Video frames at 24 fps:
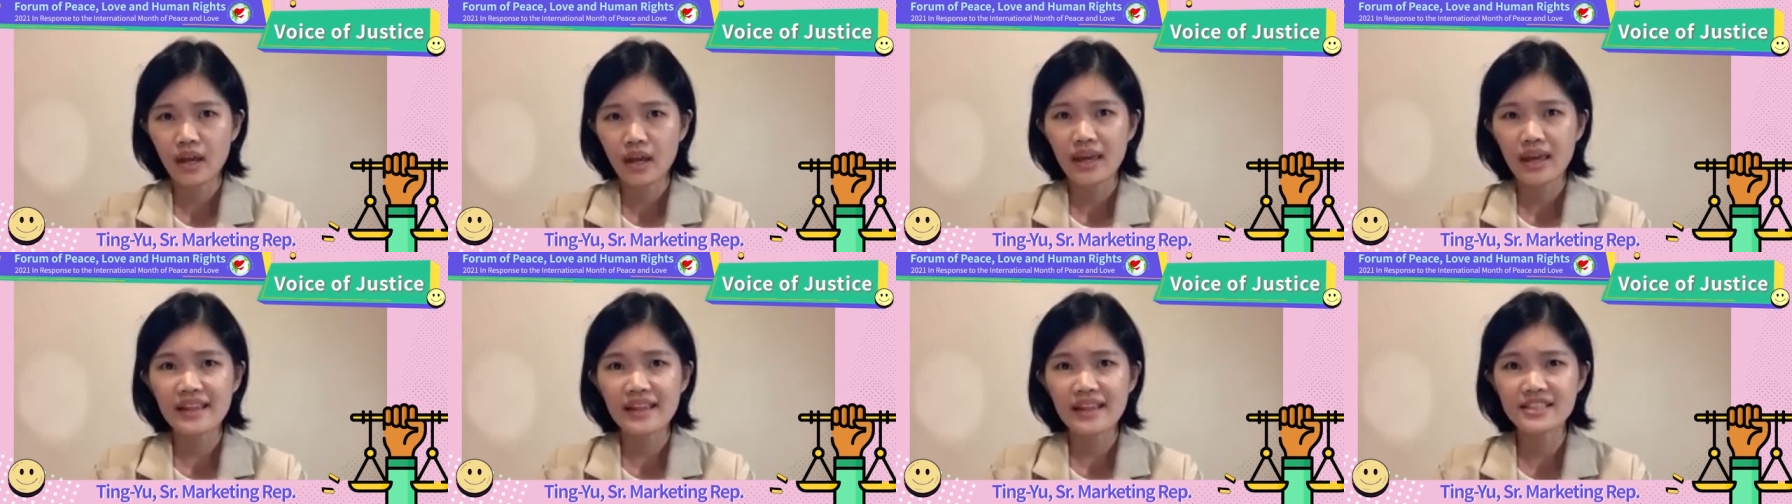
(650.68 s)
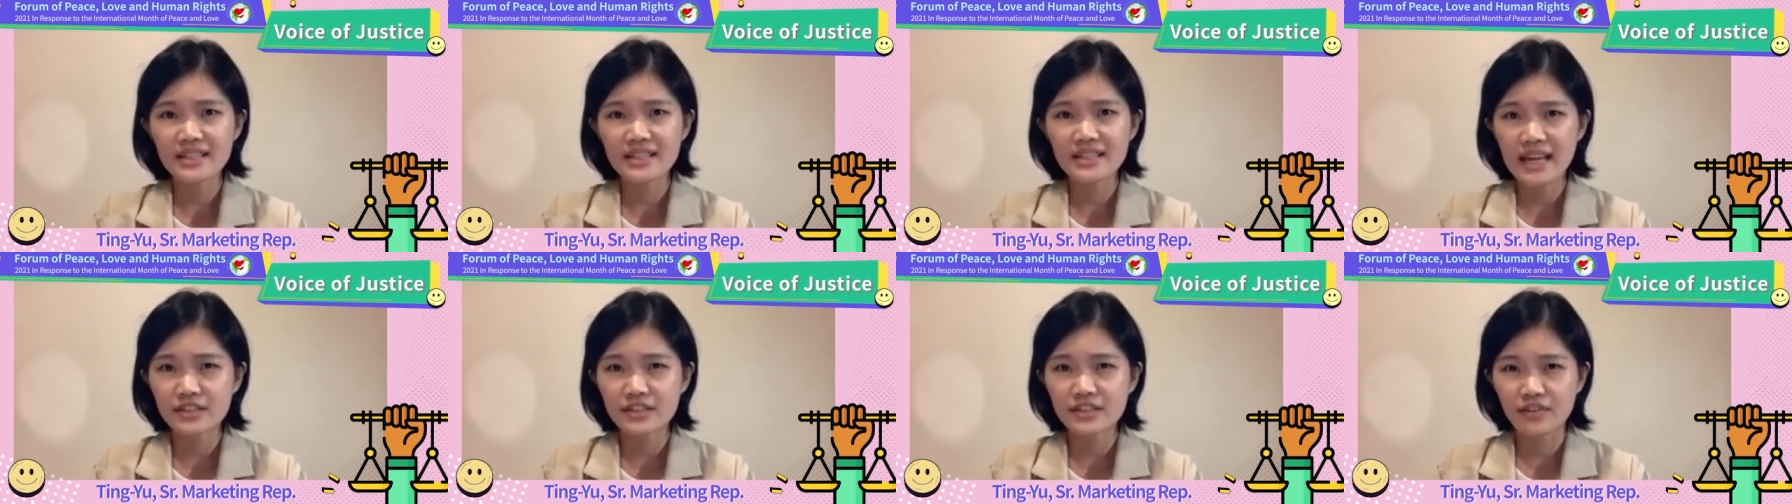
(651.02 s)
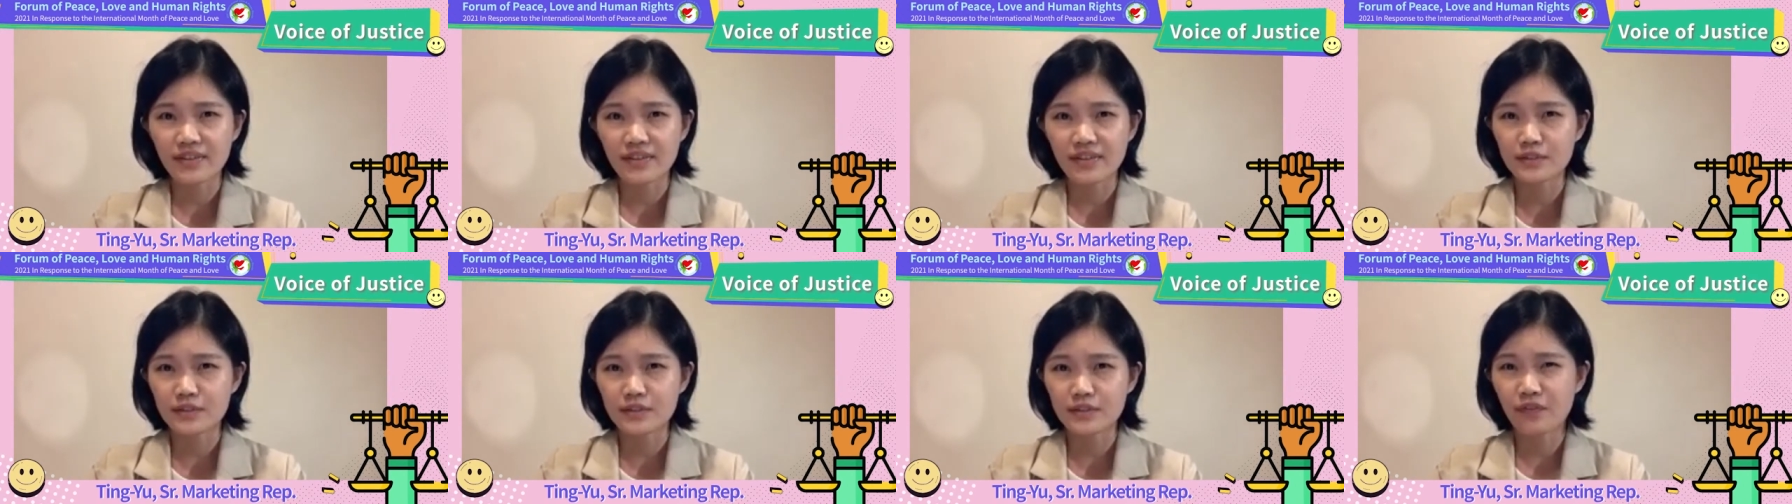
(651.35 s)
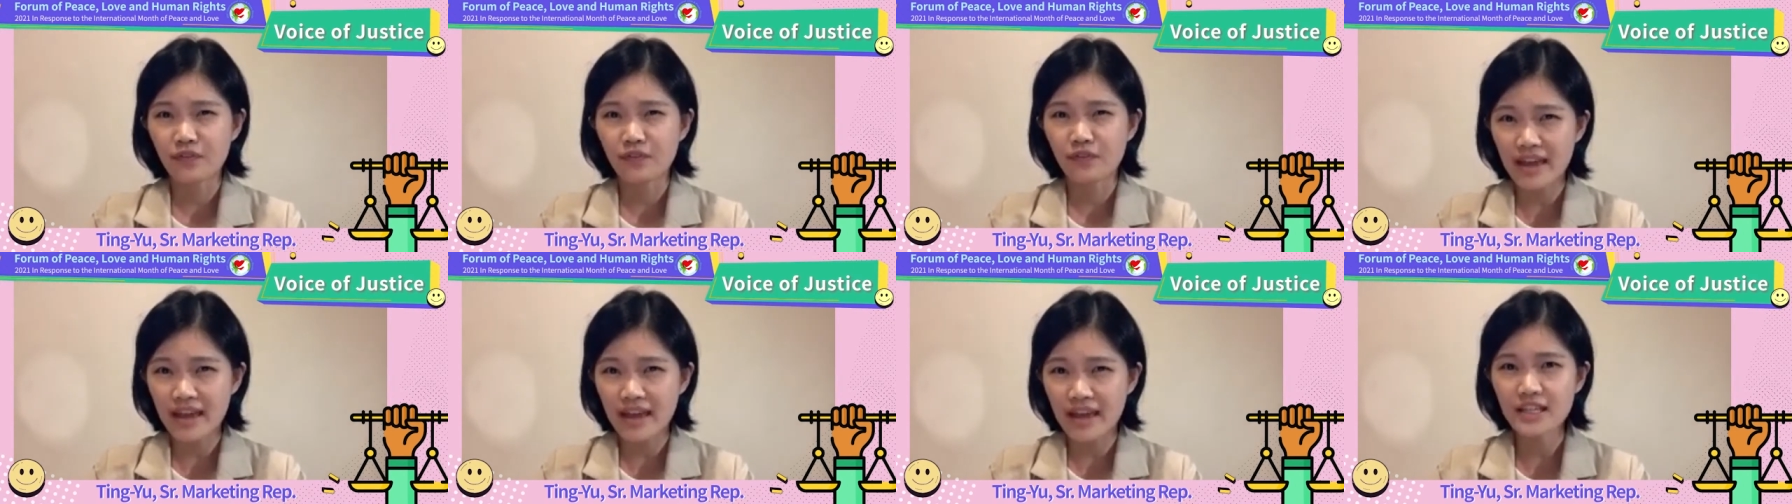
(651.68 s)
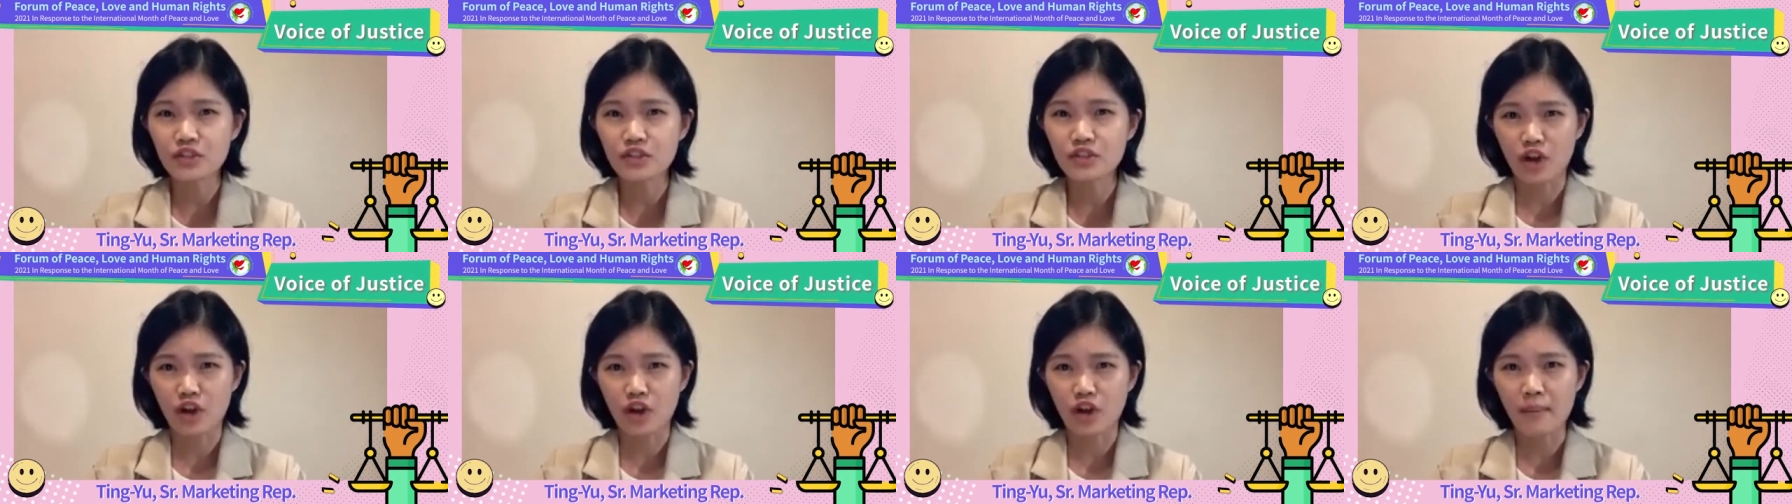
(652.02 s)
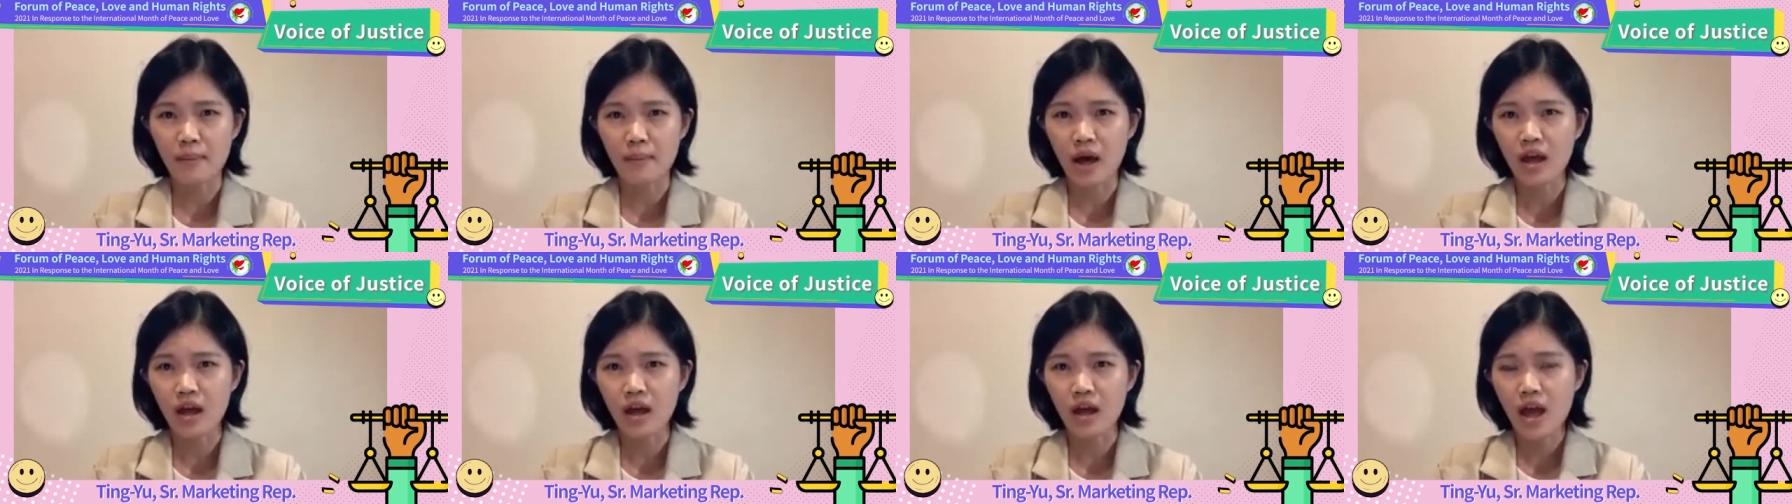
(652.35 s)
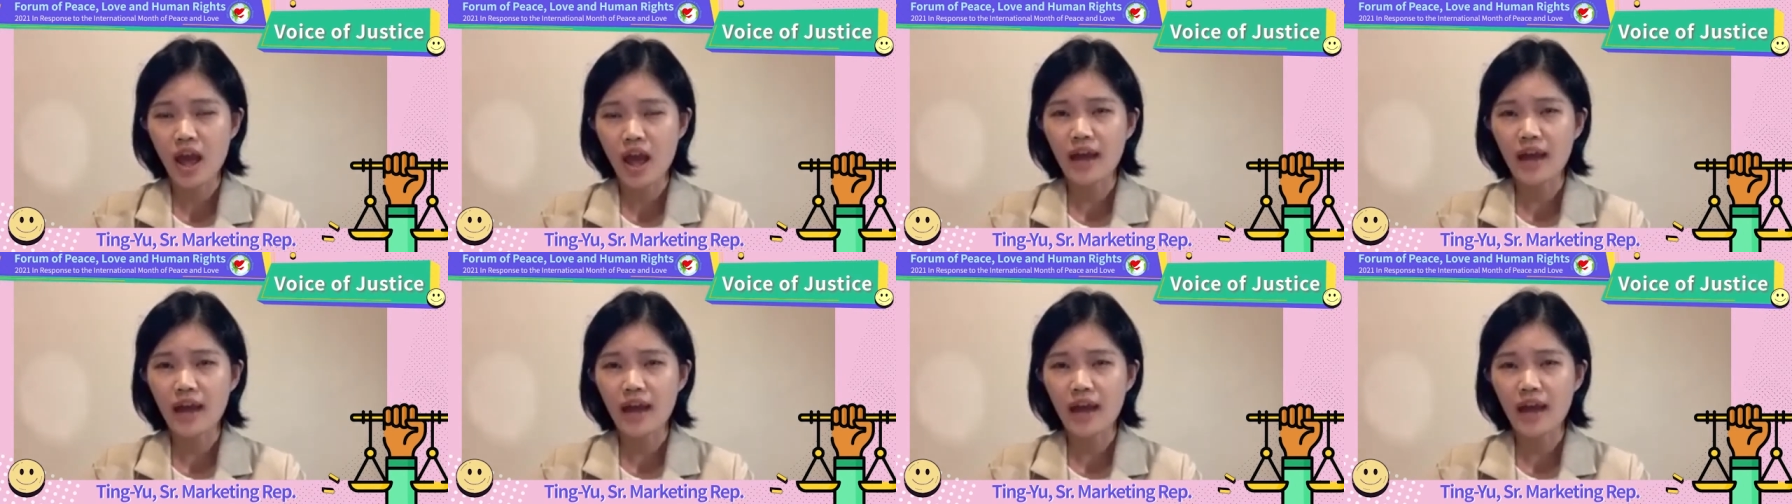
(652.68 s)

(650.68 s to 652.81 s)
He staged this fake drama